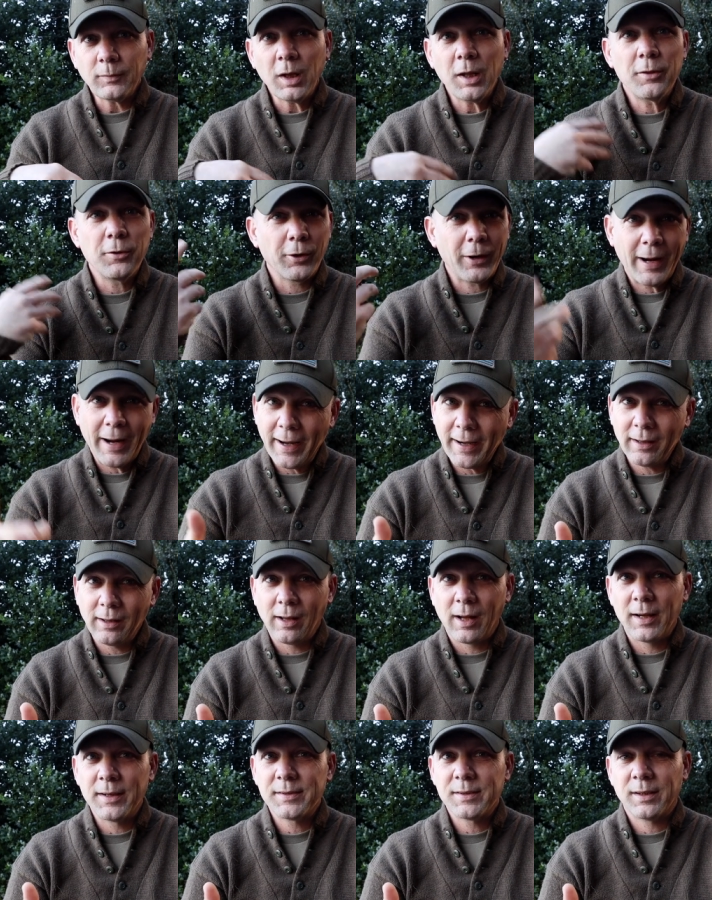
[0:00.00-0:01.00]
they're
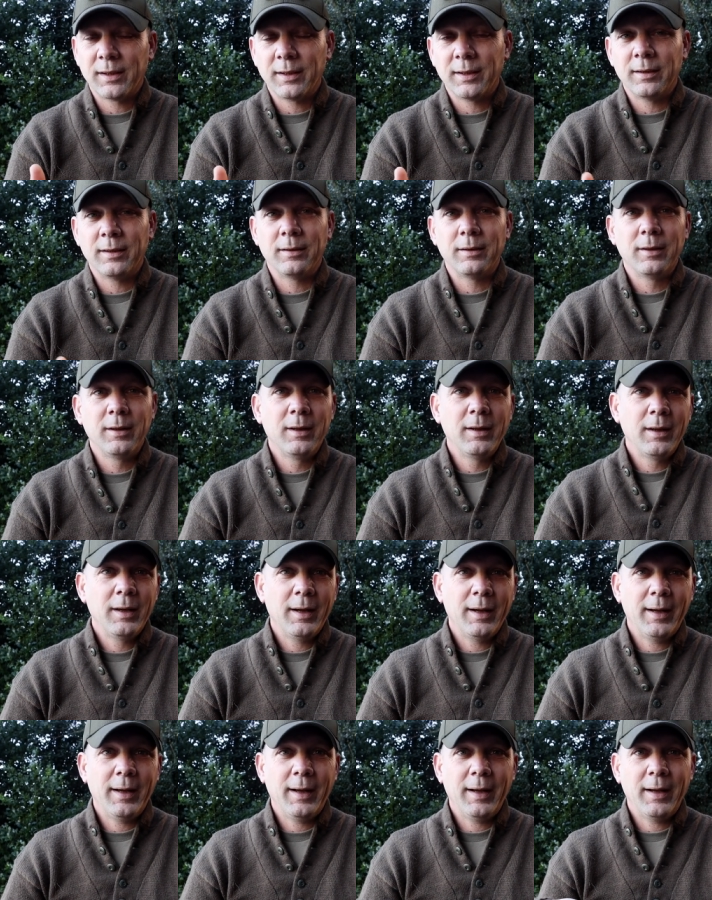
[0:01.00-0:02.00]
analyzing it,
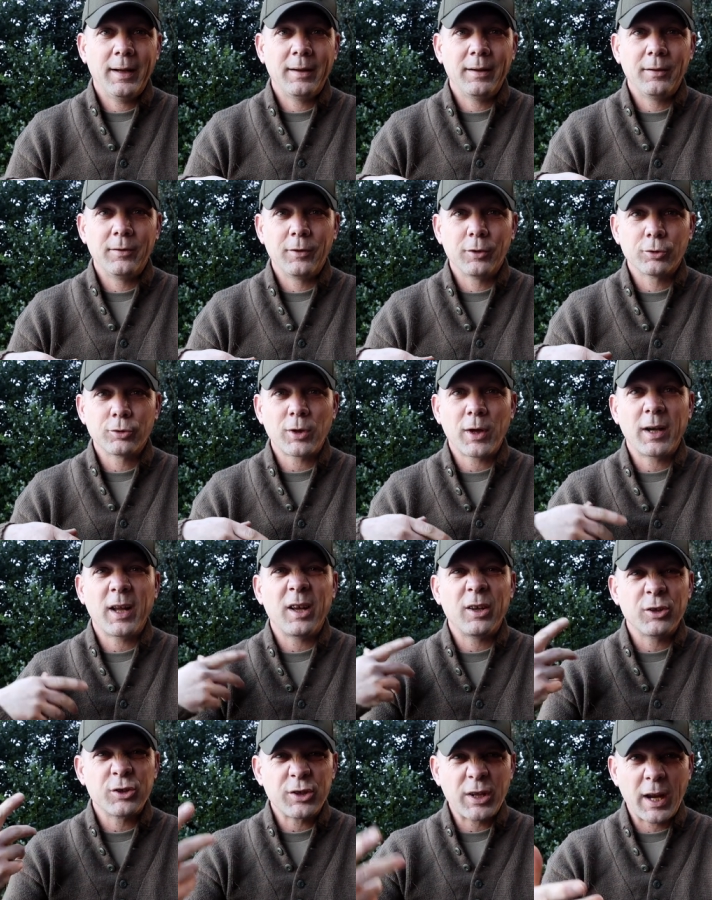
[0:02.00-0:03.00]
and they're trying to
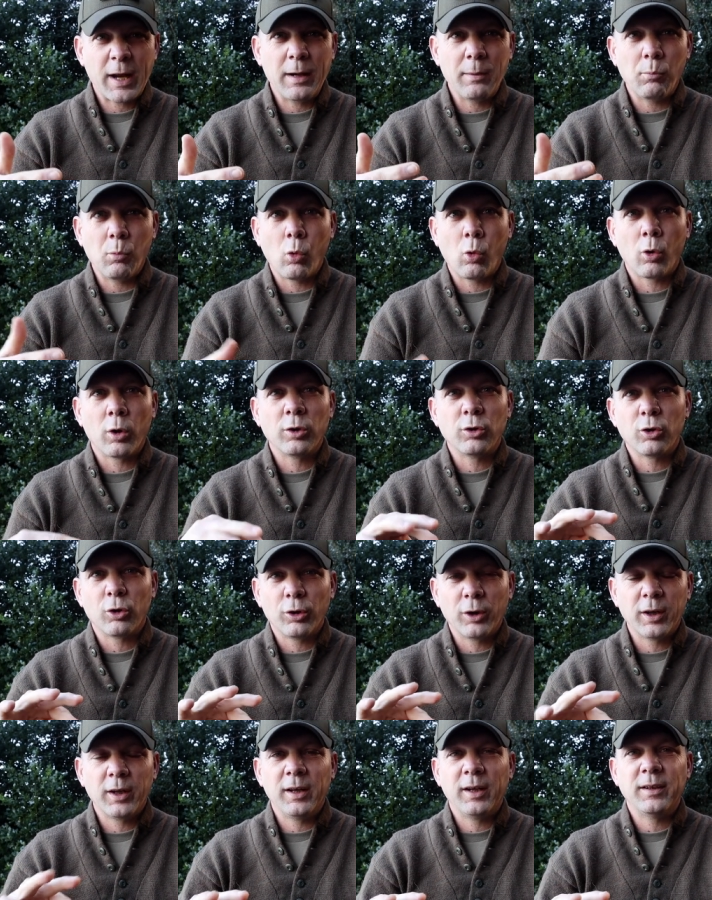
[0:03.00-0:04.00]
understand it more and
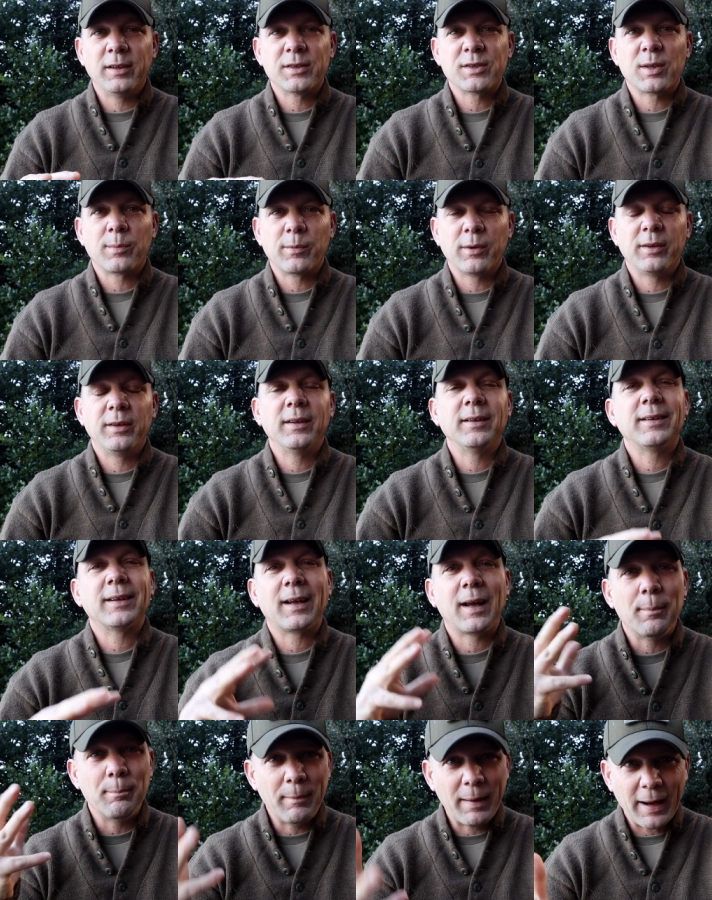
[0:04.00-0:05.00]
turning it into something that the
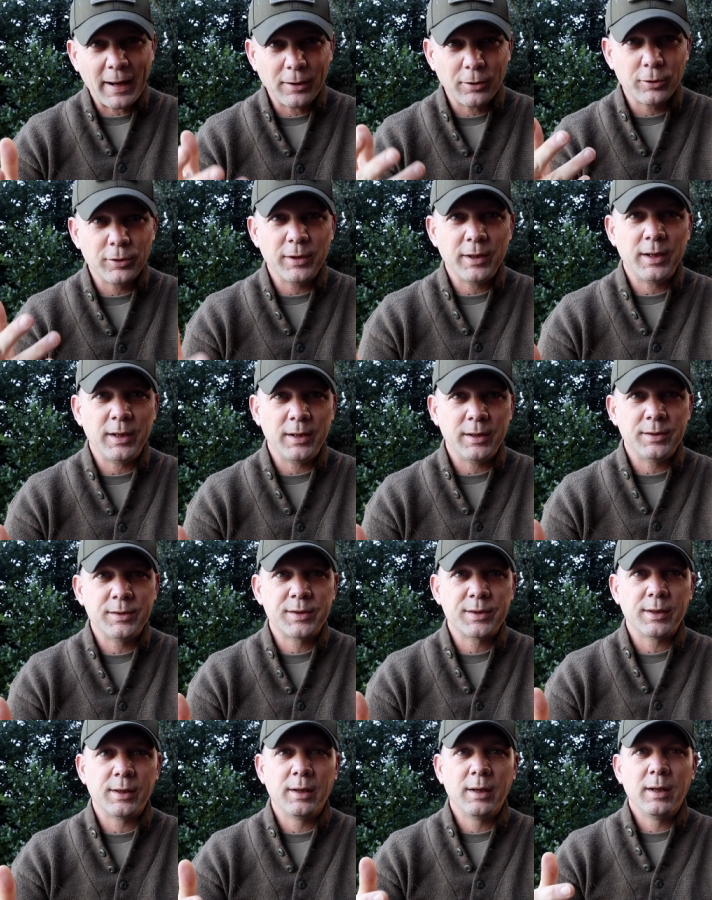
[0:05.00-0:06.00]
commander
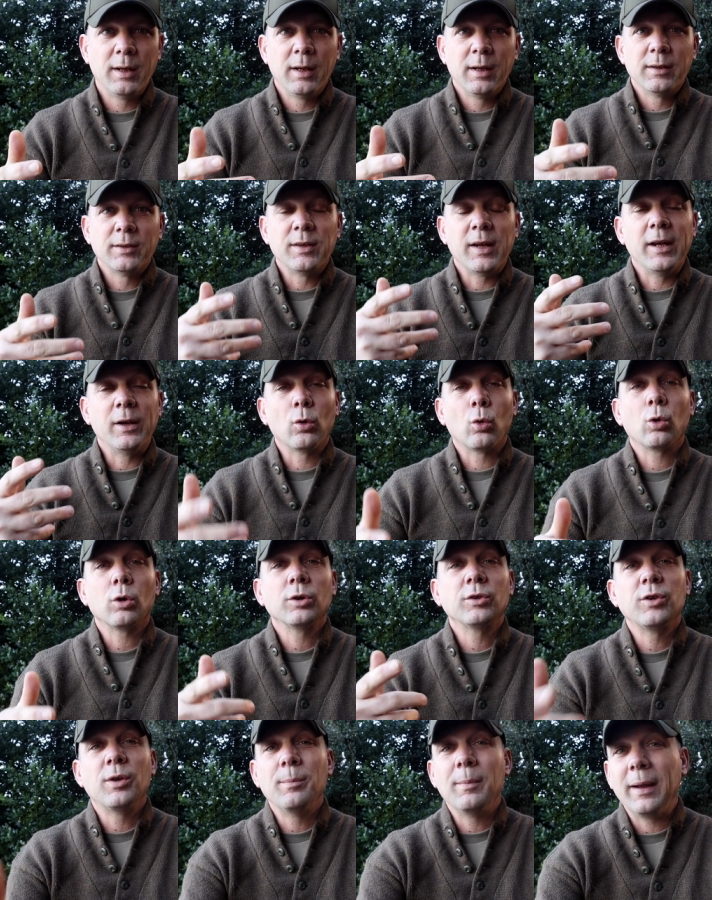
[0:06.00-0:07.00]
needs in
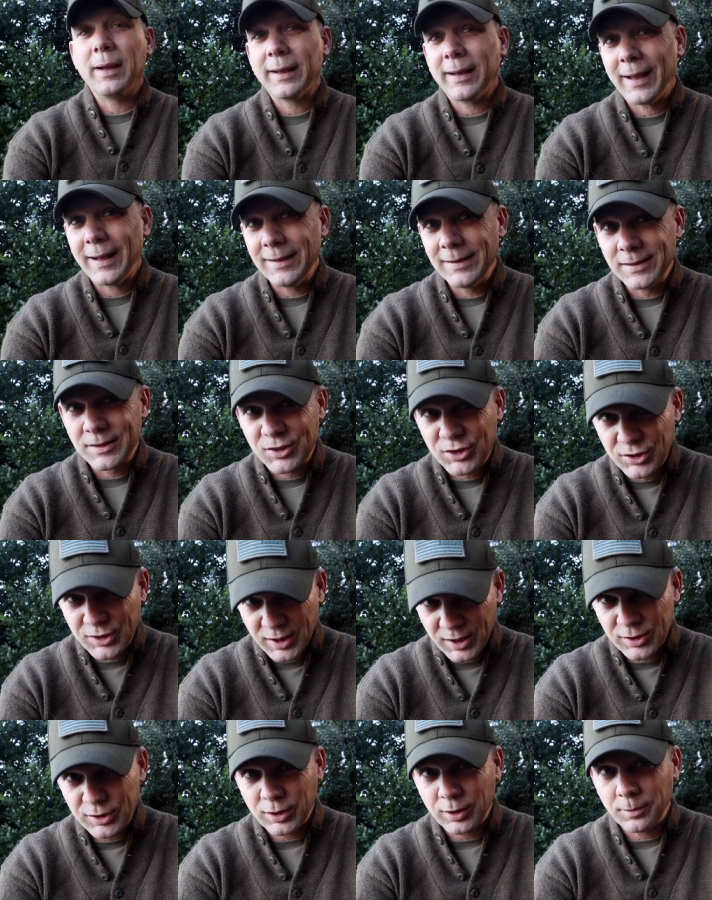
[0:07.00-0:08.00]
order to make a
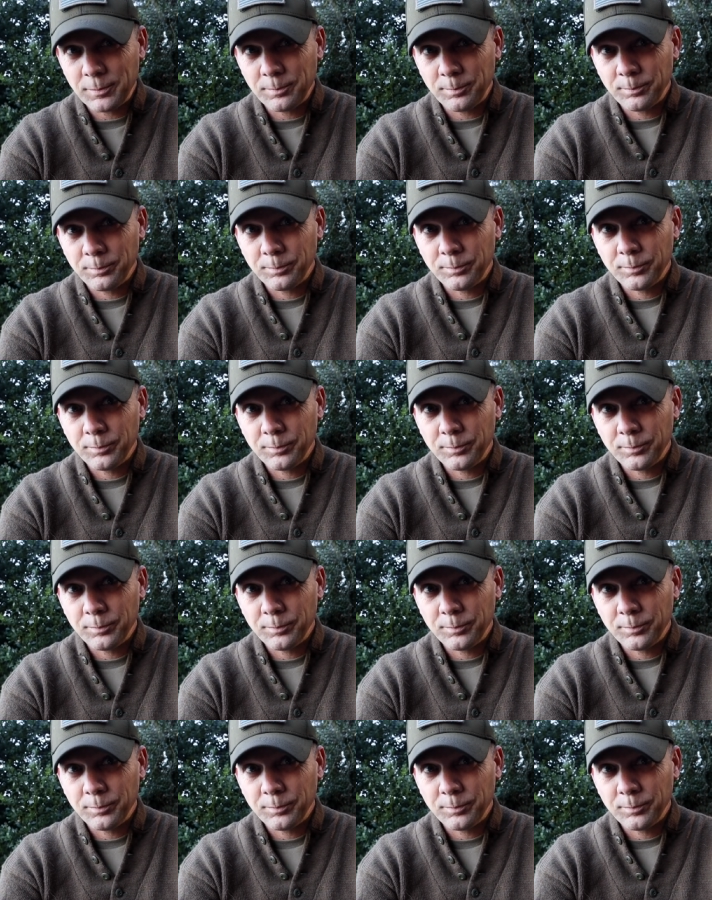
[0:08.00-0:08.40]
decision,